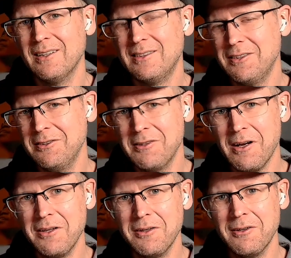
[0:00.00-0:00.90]
to
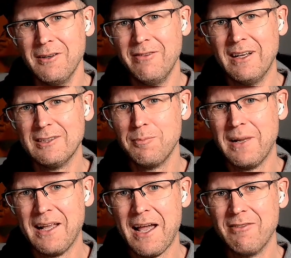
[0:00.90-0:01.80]
other advanced
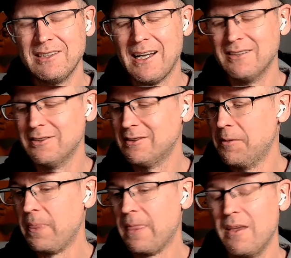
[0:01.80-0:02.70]
meta advertisers.
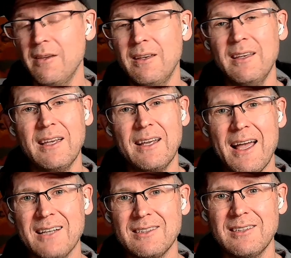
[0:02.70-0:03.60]
You can get
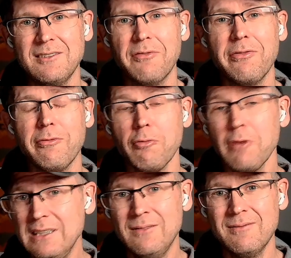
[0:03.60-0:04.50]
access to free